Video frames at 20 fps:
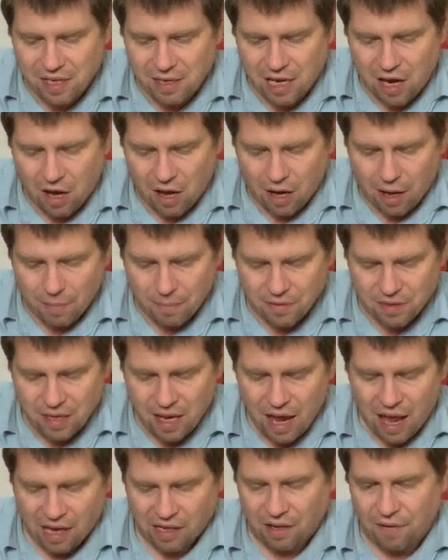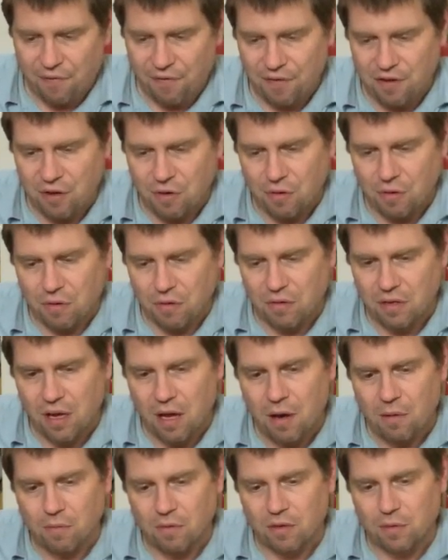in arms and a feud
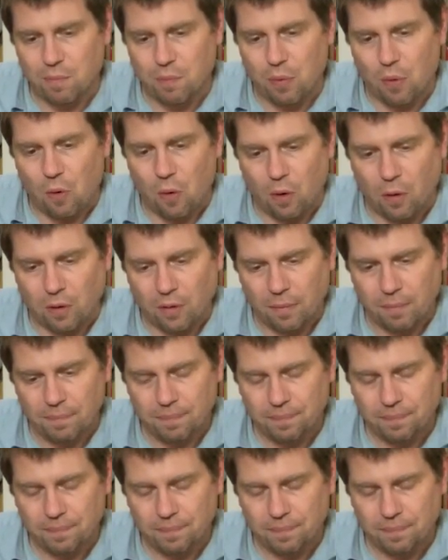was born.